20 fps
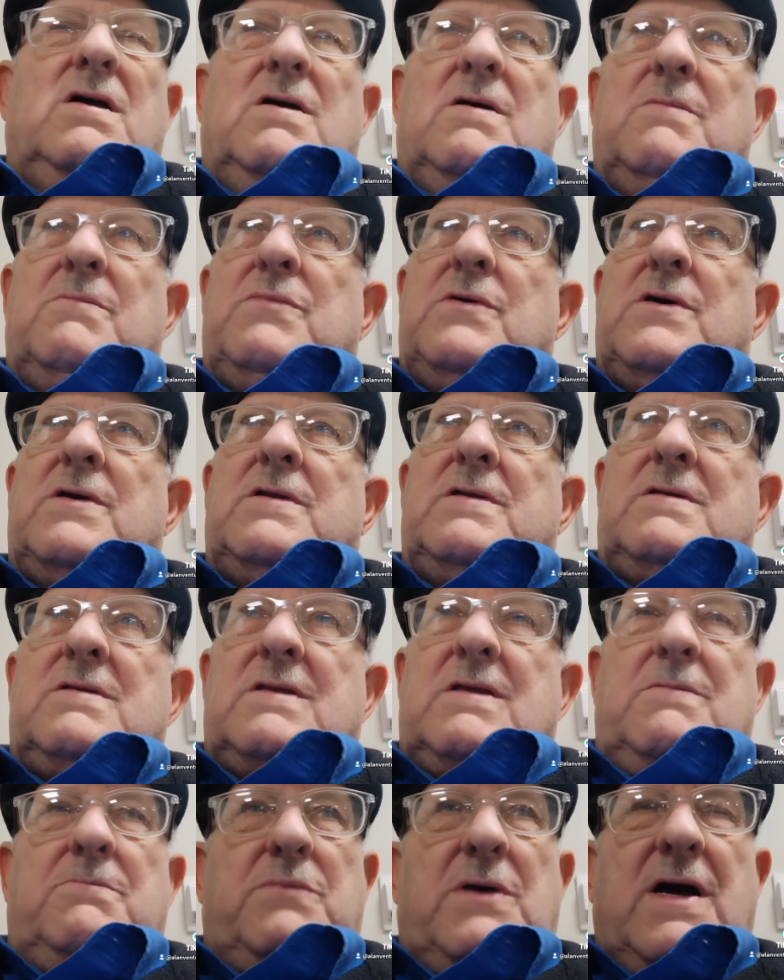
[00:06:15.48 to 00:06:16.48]
But
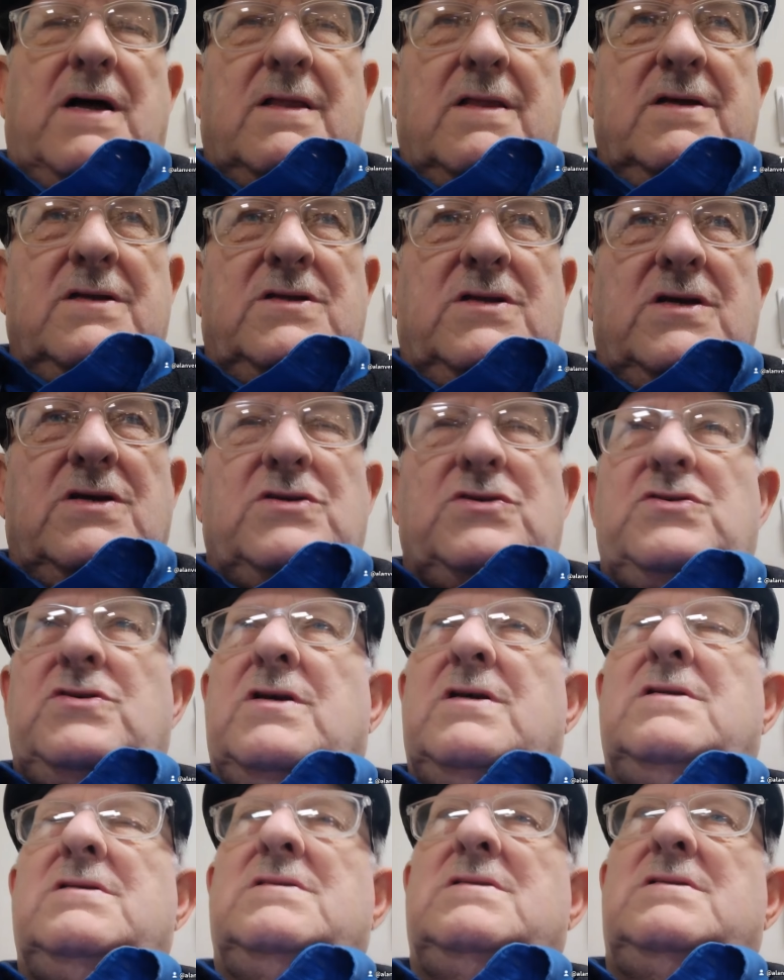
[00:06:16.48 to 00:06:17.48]
the
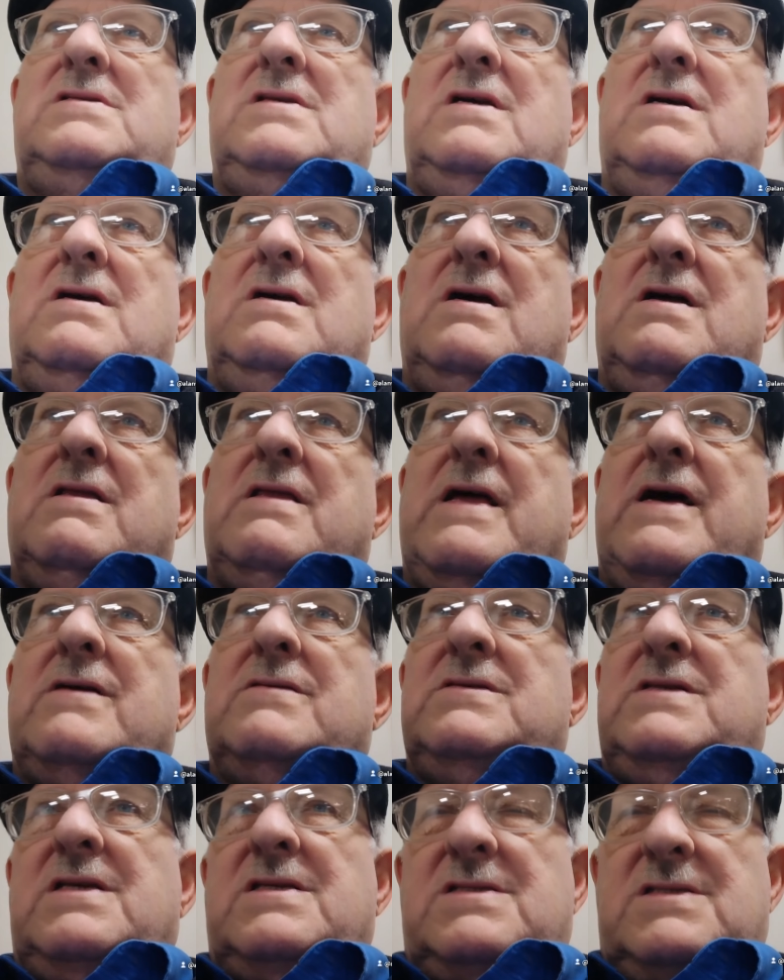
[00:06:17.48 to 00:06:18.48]
politicians
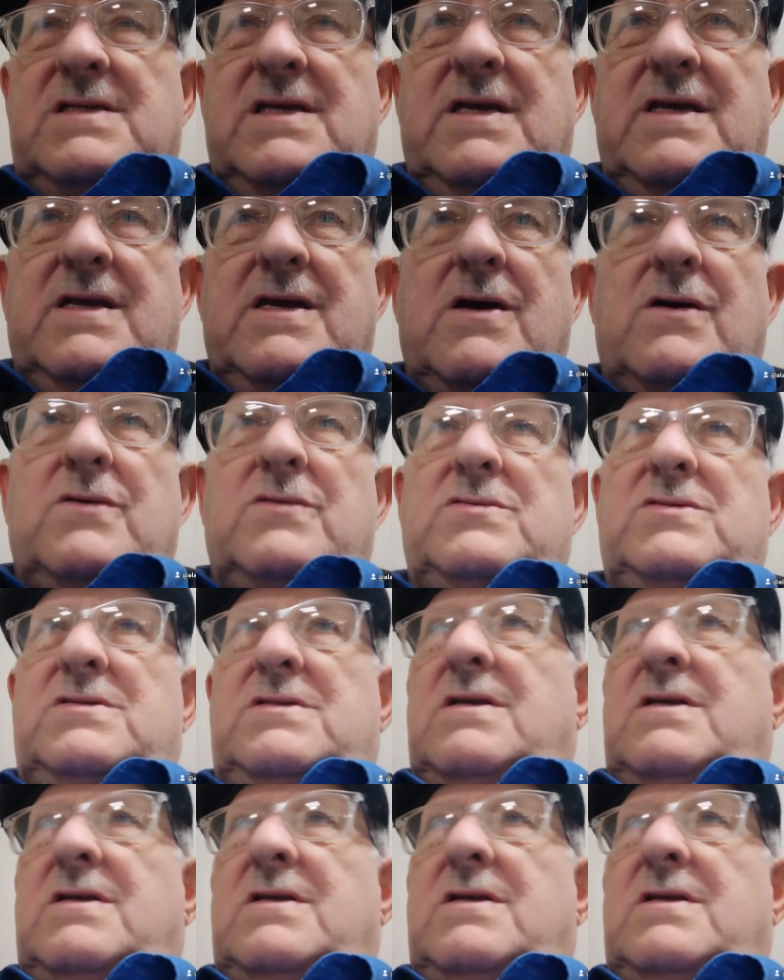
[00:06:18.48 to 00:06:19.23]
allowed the CEOs